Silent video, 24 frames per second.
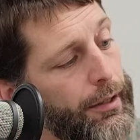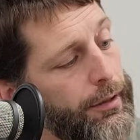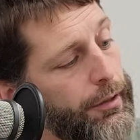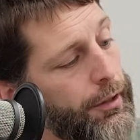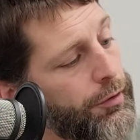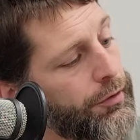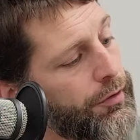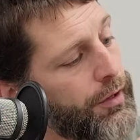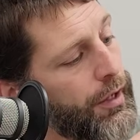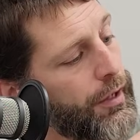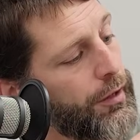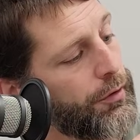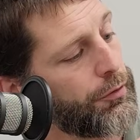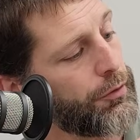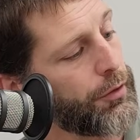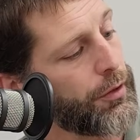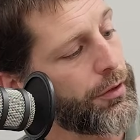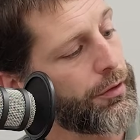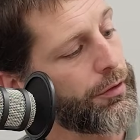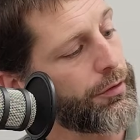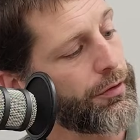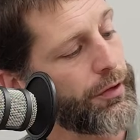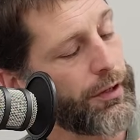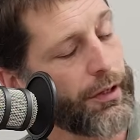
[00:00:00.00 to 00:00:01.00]
In this case, you
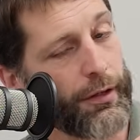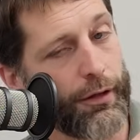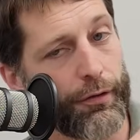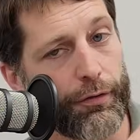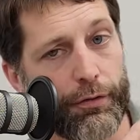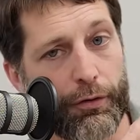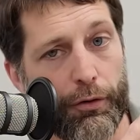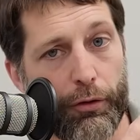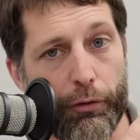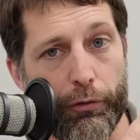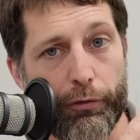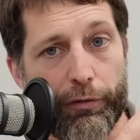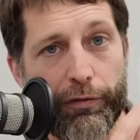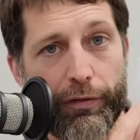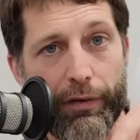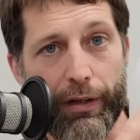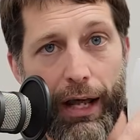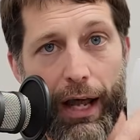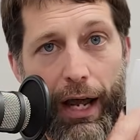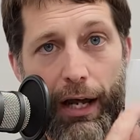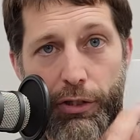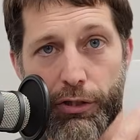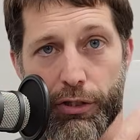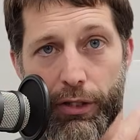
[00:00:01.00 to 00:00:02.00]
can see this little
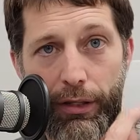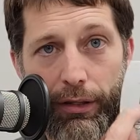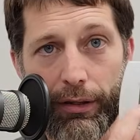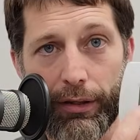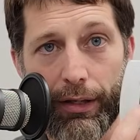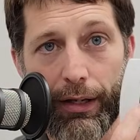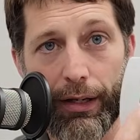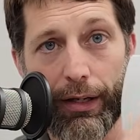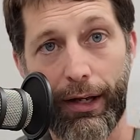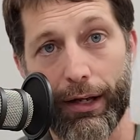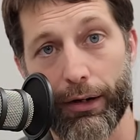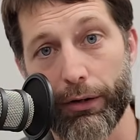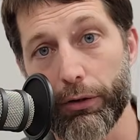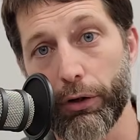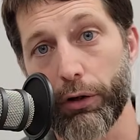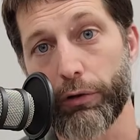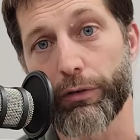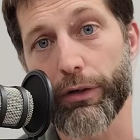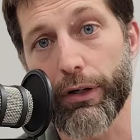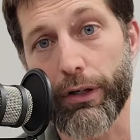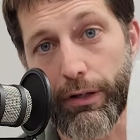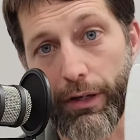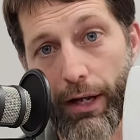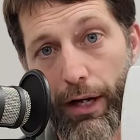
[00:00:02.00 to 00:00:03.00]
flashing thing. I don't know
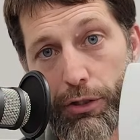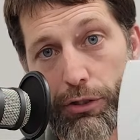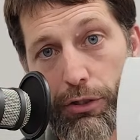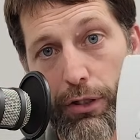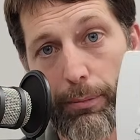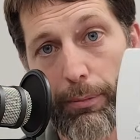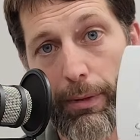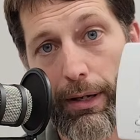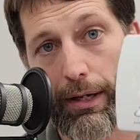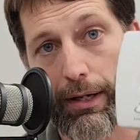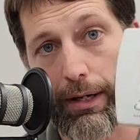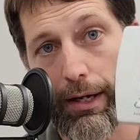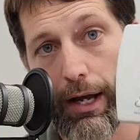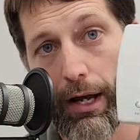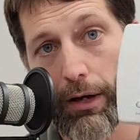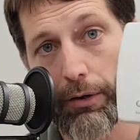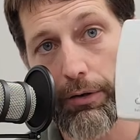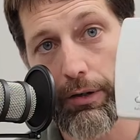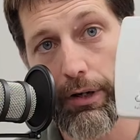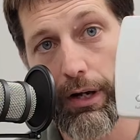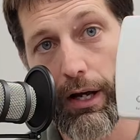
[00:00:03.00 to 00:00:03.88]
if you can actually make it out or